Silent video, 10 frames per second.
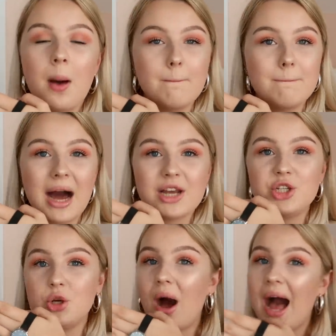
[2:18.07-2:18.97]

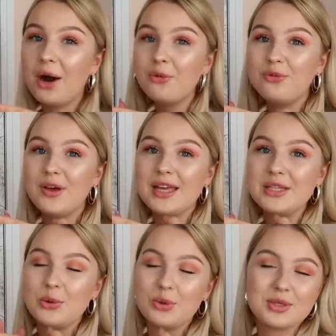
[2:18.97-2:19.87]
match your
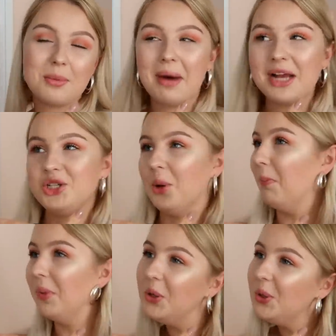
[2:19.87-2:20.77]
outfits or to match your
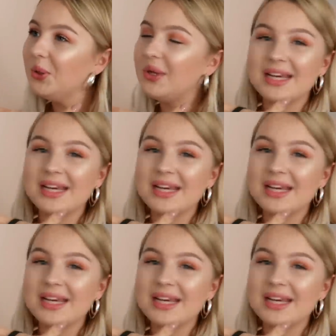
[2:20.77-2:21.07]
mood,